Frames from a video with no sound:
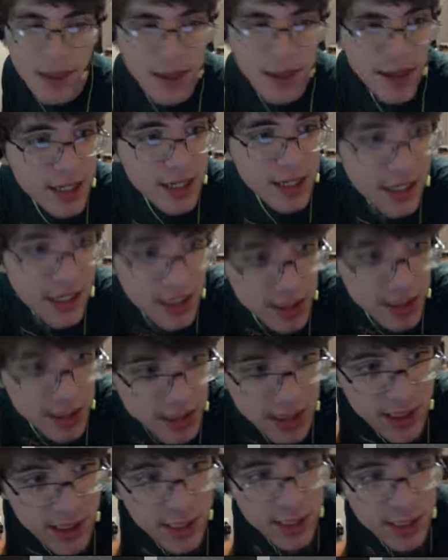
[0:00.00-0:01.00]
It's
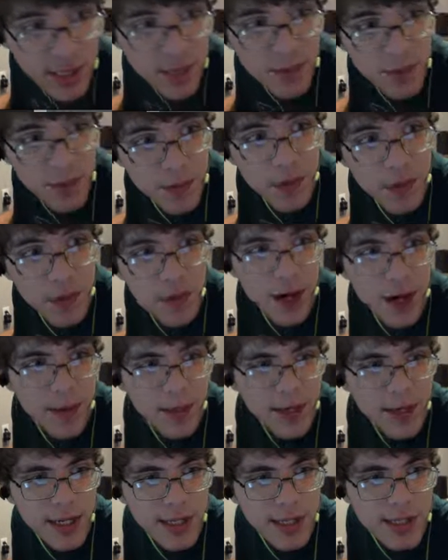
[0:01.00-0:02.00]
a simple program,
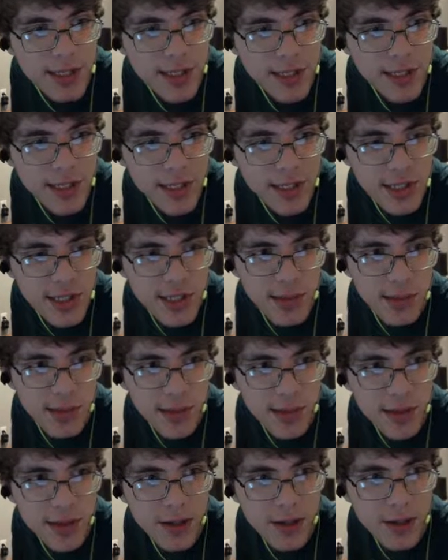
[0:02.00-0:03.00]
right? It's
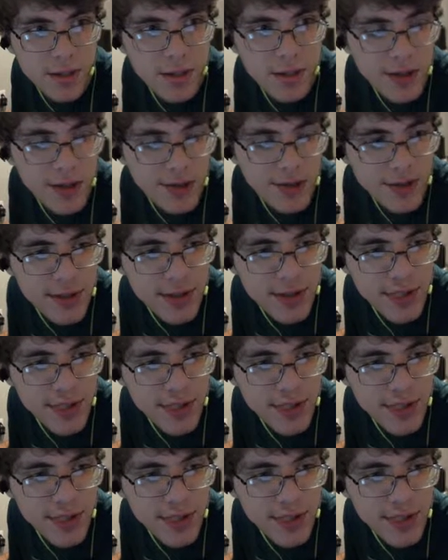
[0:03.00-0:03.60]
completely open source.